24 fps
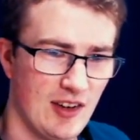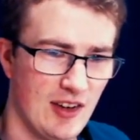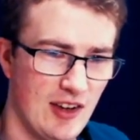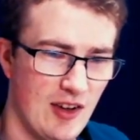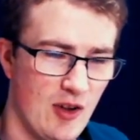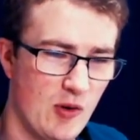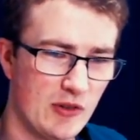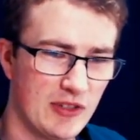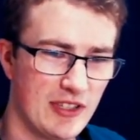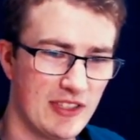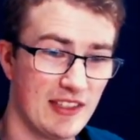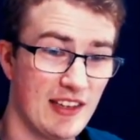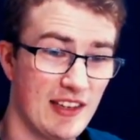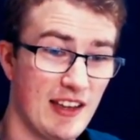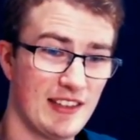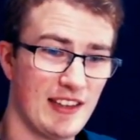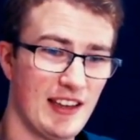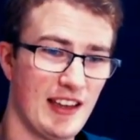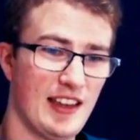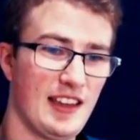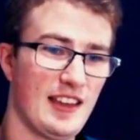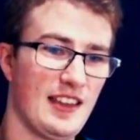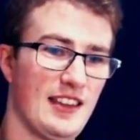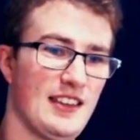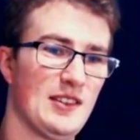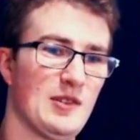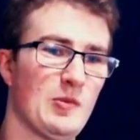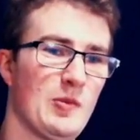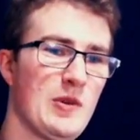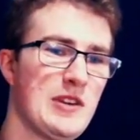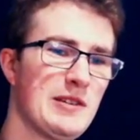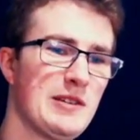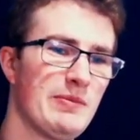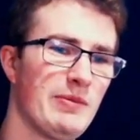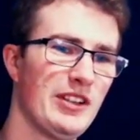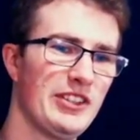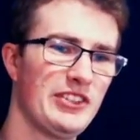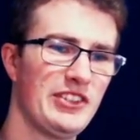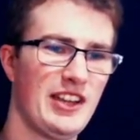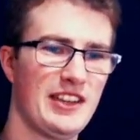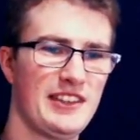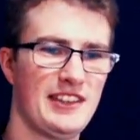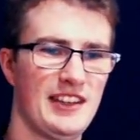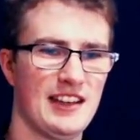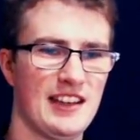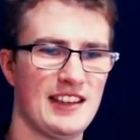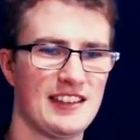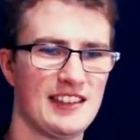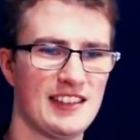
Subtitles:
Horst says, is retopologizing a